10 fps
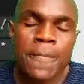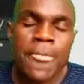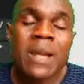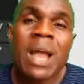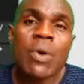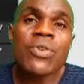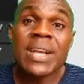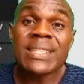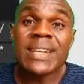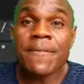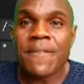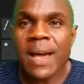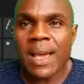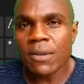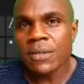Now, creating a
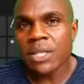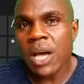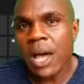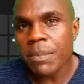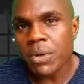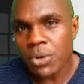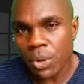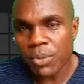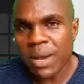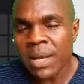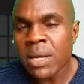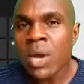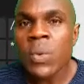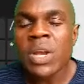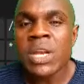file of type document,
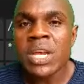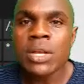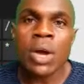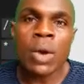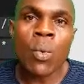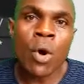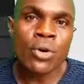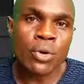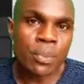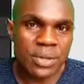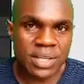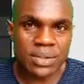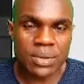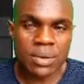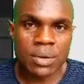we need a word
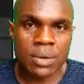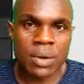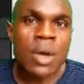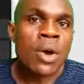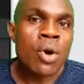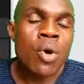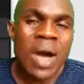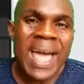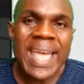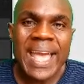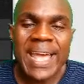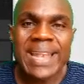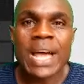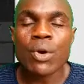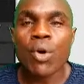processor. Go
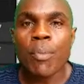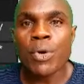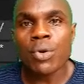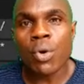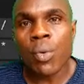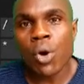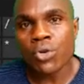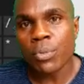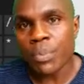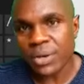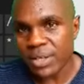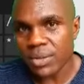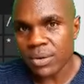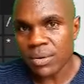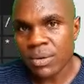ahead and open your word
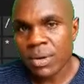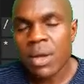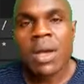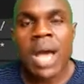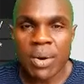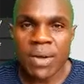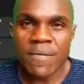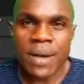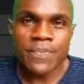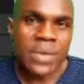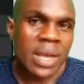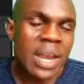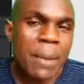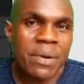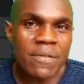processor. However, in
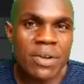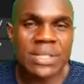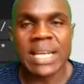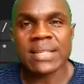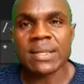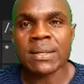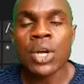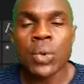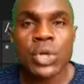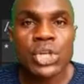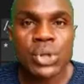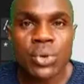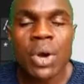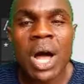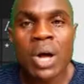our previous lesson, we
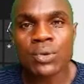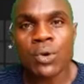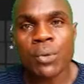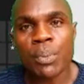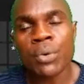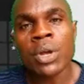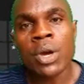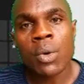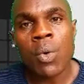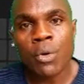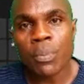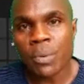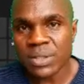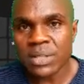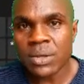showed you how to open word
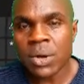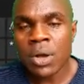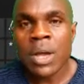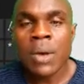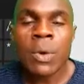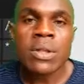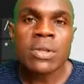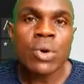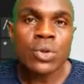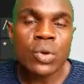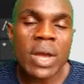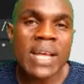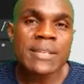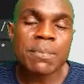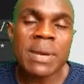processor. We also
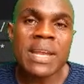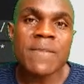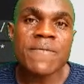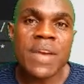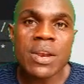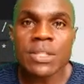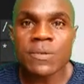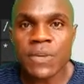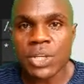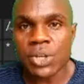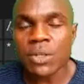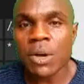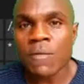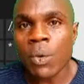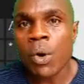explained the various features
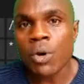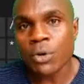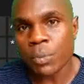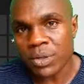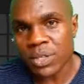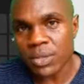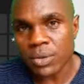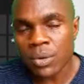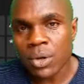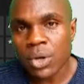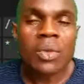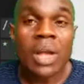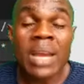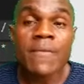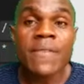of a word processor
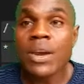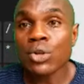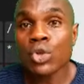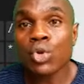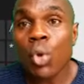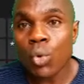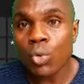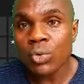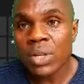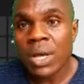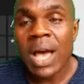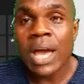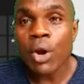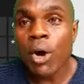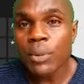and the various tools
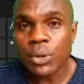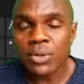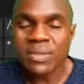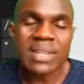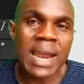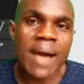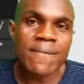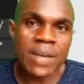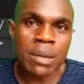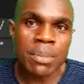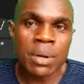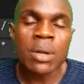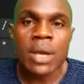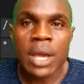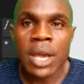and options that are
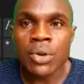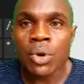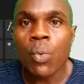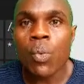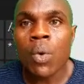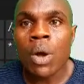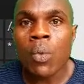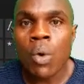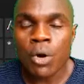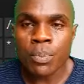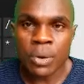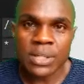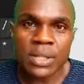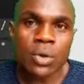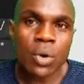available in your word
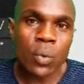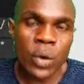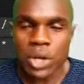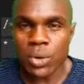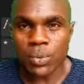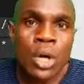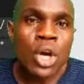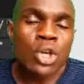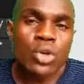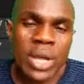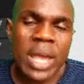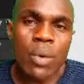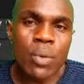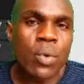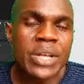processor window.
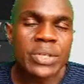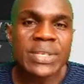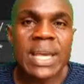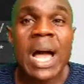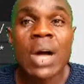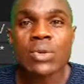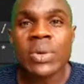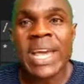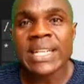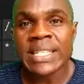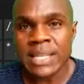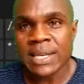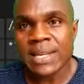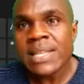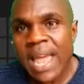Today, we're going to see how to
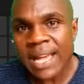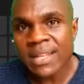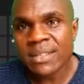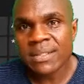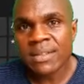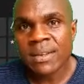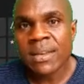edit text.